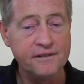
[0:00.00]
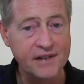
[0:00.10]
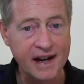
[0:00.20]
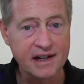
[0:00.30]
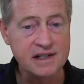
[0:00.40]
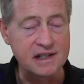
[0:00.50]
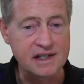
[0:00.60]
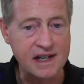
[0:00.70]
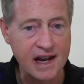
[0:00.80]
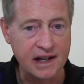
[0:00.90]
facts and
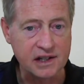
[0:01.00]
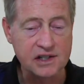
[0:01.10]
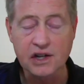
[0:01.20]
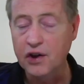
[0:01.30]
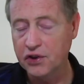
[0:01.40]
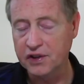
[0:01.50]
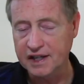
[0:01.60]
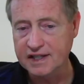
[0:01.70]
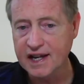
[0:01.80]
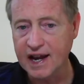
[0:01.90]
science, although they
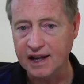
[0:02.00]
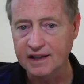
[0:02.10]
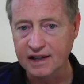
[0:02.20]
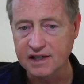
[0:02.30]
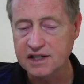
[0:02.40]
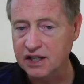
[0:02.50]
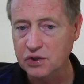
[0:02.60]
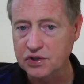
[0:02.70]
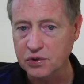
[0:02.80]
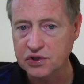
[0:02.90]
say it is, they
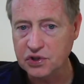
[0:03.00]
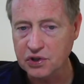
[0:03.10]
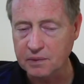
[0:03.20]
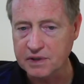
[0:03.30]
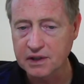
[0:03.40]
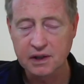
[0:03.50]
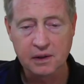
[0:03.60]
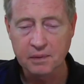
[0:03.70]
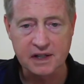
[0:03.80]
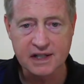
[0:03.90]
use those terms
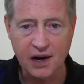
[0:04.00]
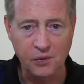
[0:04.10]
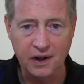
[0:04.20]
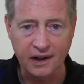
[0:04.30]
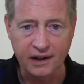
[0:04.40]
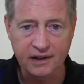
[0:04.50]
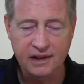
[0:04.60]
but it's not really.